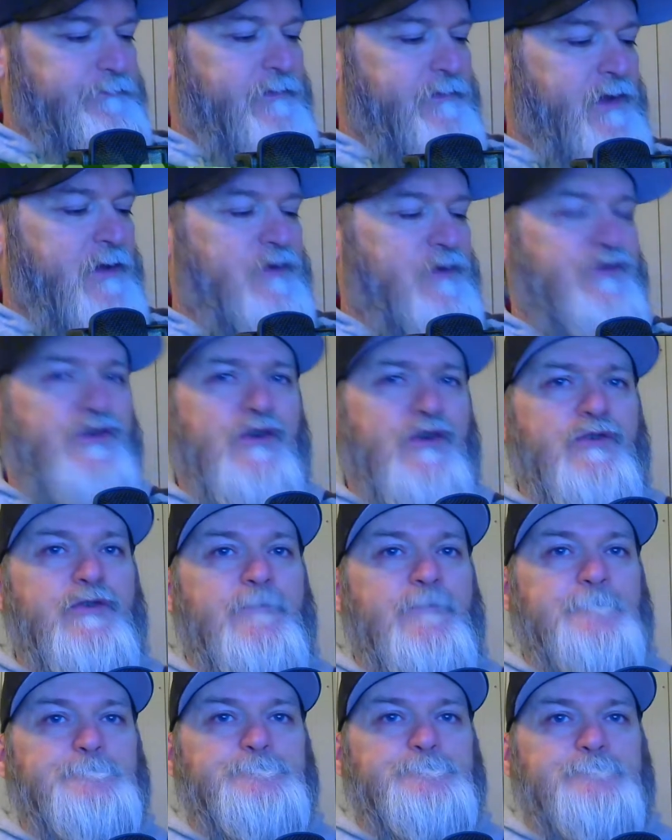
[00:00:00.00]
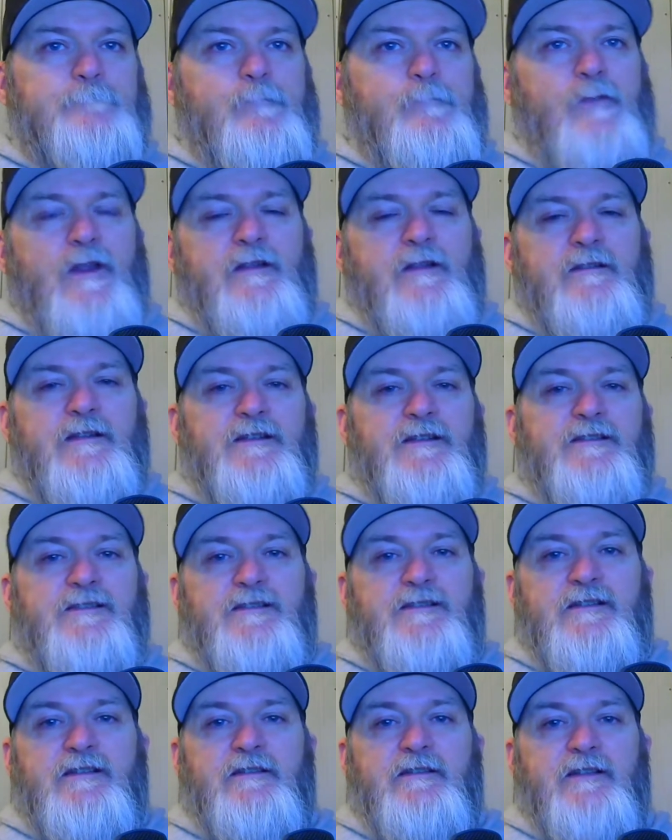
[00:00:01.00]
So this
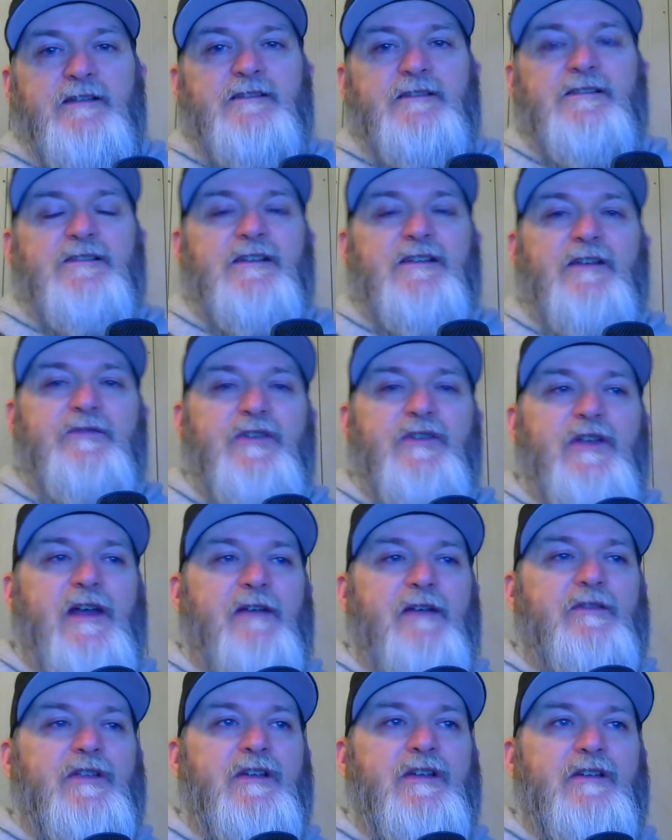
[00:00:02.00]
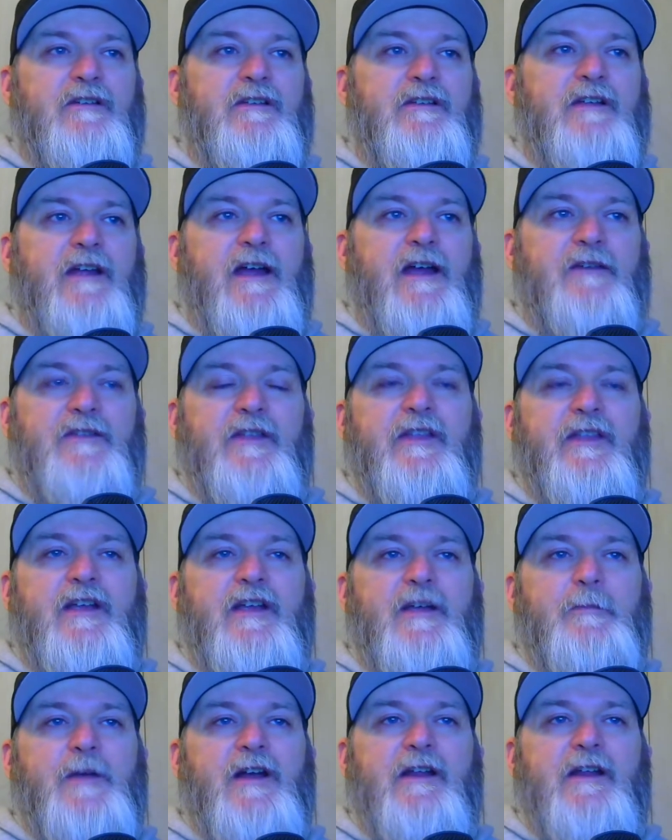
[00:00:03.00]
stuff you have to think
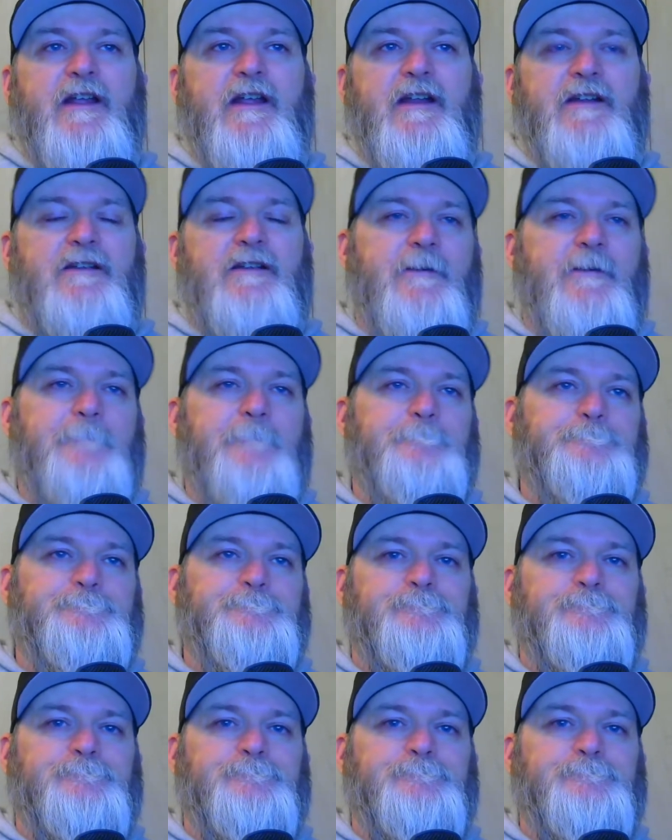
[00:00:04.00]
about ahead of time.